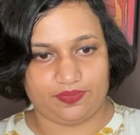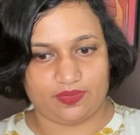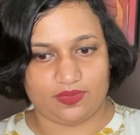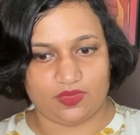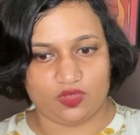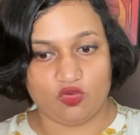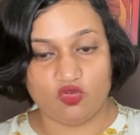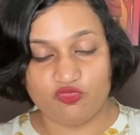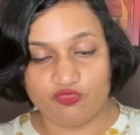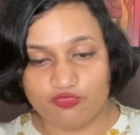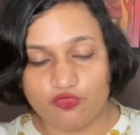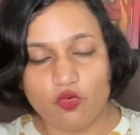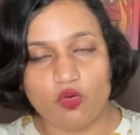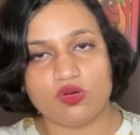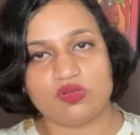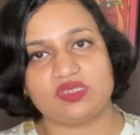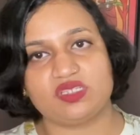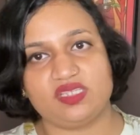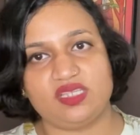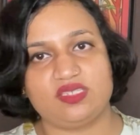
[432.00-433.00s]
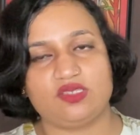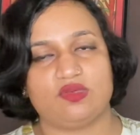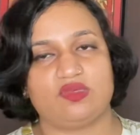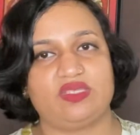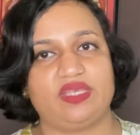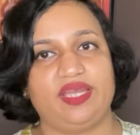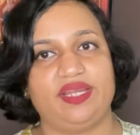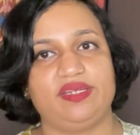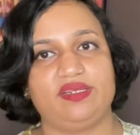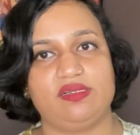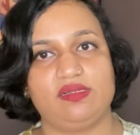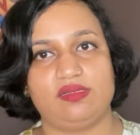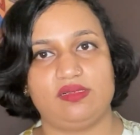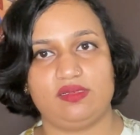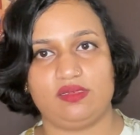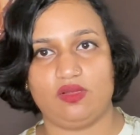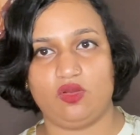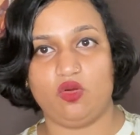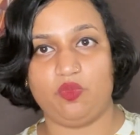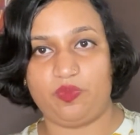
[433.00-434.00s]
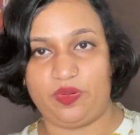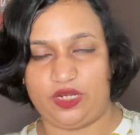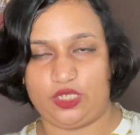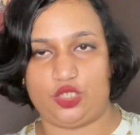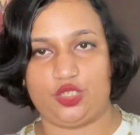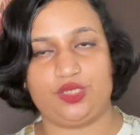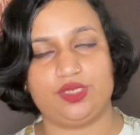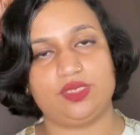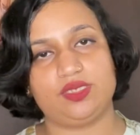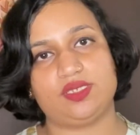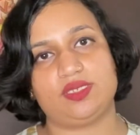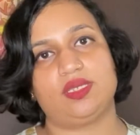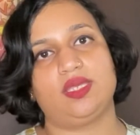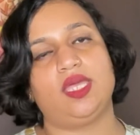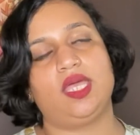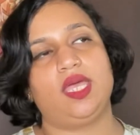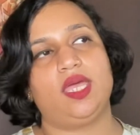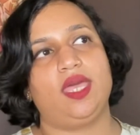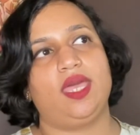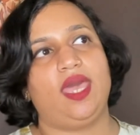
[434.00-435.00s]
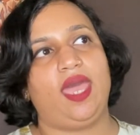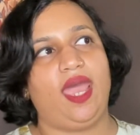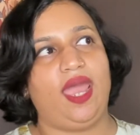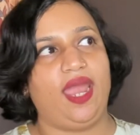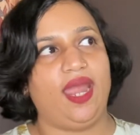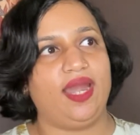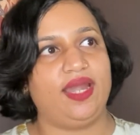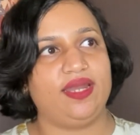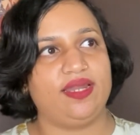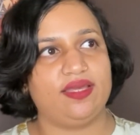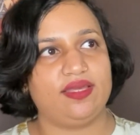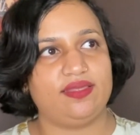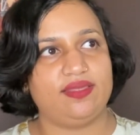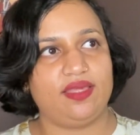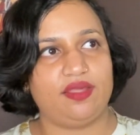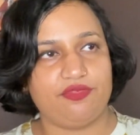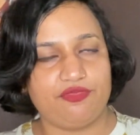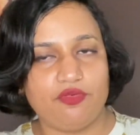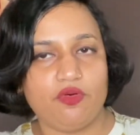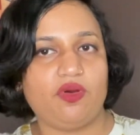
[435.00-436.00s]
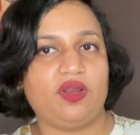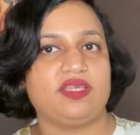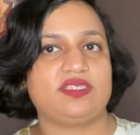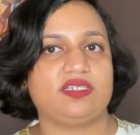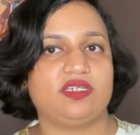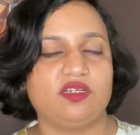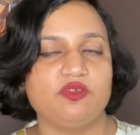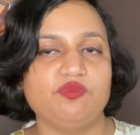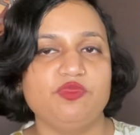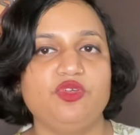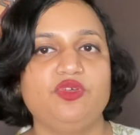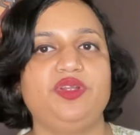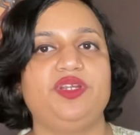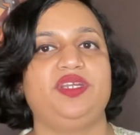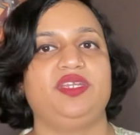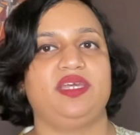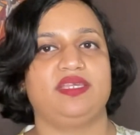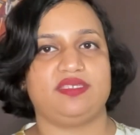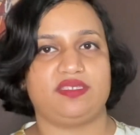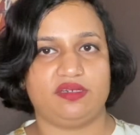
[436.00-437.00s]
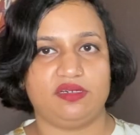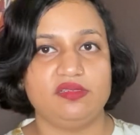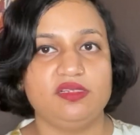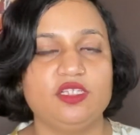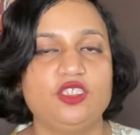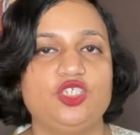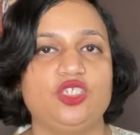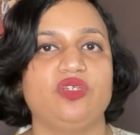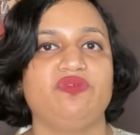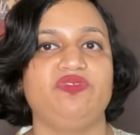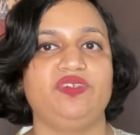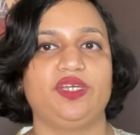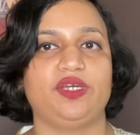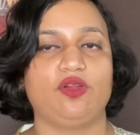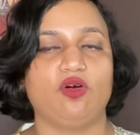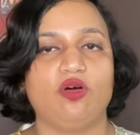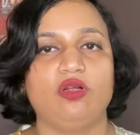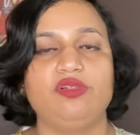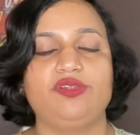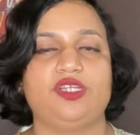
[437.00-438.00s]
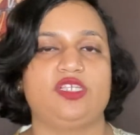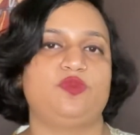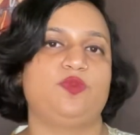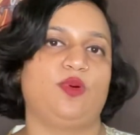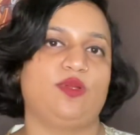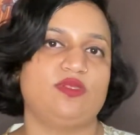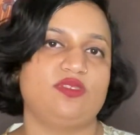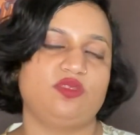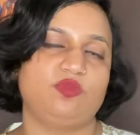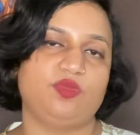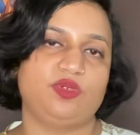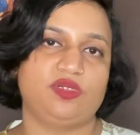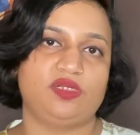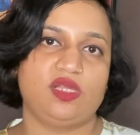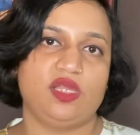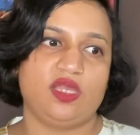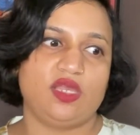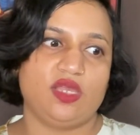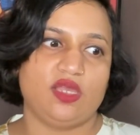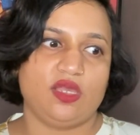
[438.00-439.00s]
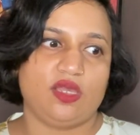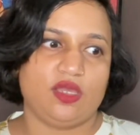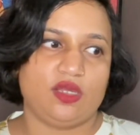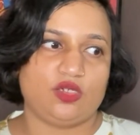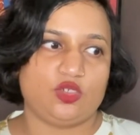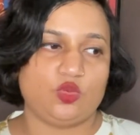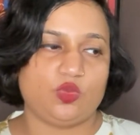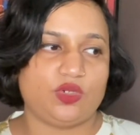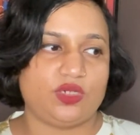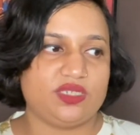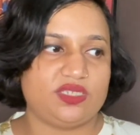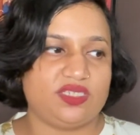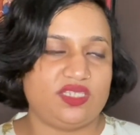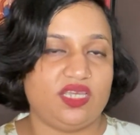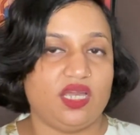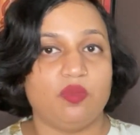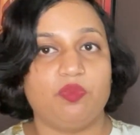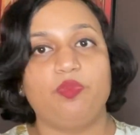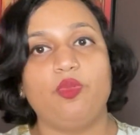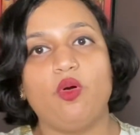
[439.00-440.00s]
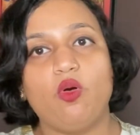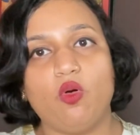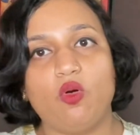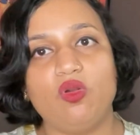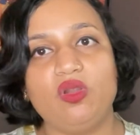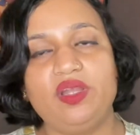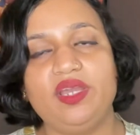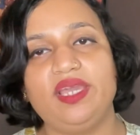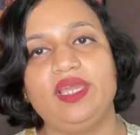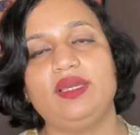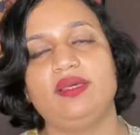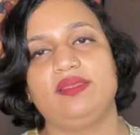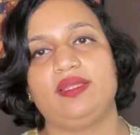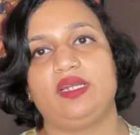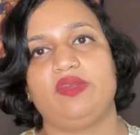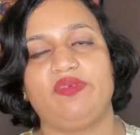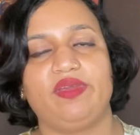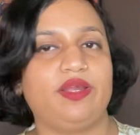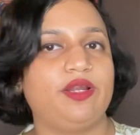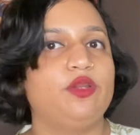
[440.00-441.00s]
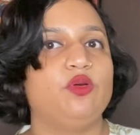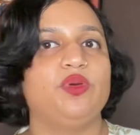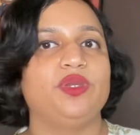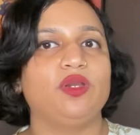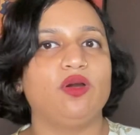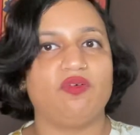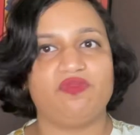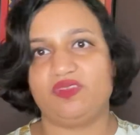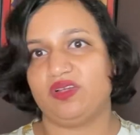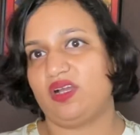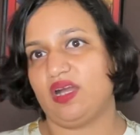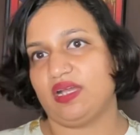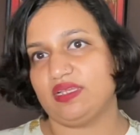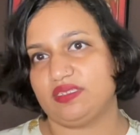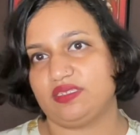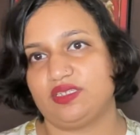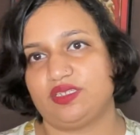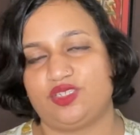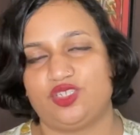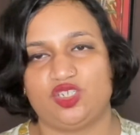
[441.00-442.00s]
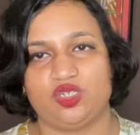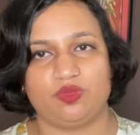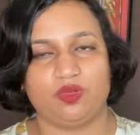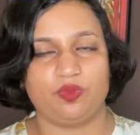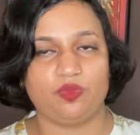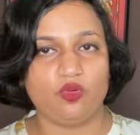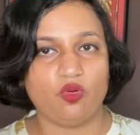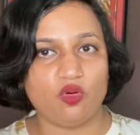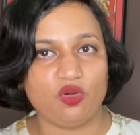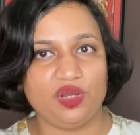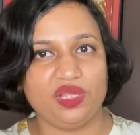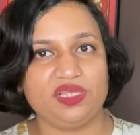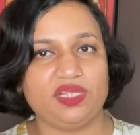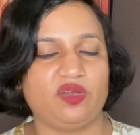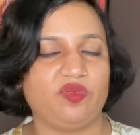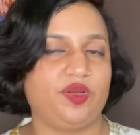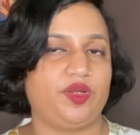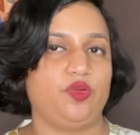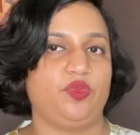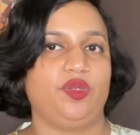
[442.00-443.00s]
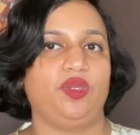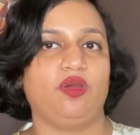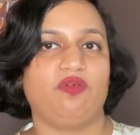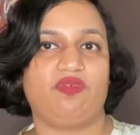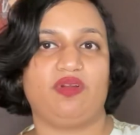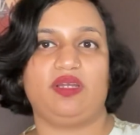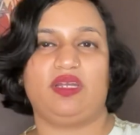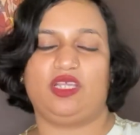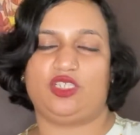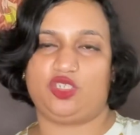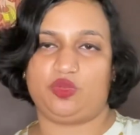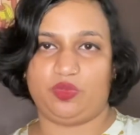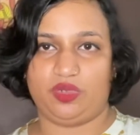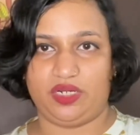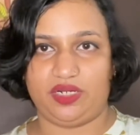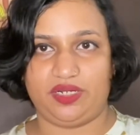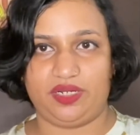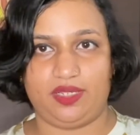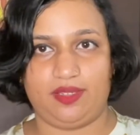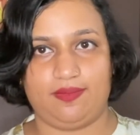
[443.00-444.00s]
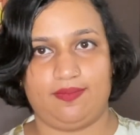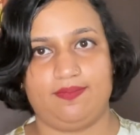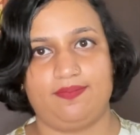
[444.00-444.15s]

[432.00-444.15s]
who forced these societal oppressions. And therefore, as a community, as a religion, we are all responsible towards the upholding that we are doing of the caste system, upholding that we are doing of untouchability.